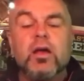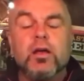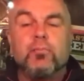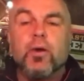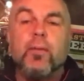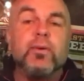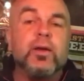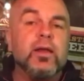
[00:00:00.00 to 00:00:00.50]

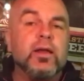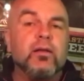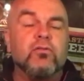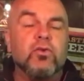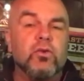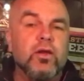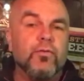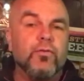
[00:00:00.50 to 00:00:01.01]
You're probably going to
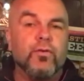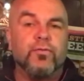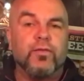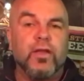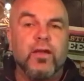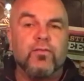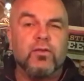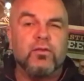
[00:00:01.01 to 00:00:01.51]
get two different
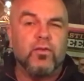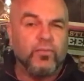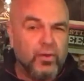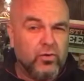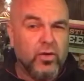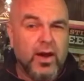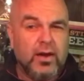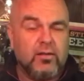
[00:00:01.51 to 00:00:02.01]
flavors if
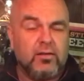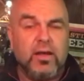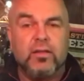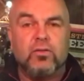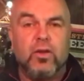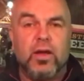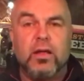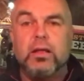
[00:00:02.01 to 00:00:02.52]
you try to
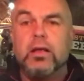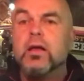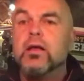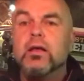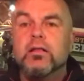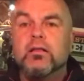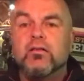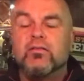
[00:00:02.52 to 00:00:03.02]
take the
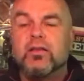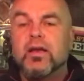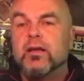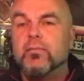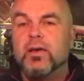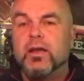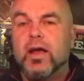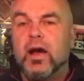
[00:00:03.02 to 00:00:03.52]

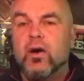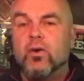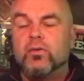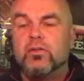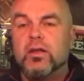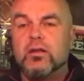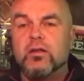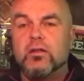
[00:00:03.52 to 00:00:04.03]
sediment
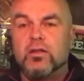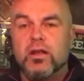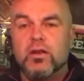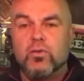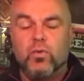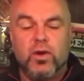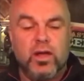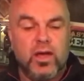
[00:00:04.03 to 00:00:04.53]
out
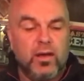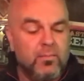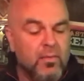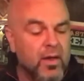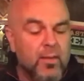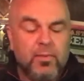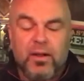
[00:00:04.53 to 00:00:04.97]
than you would in,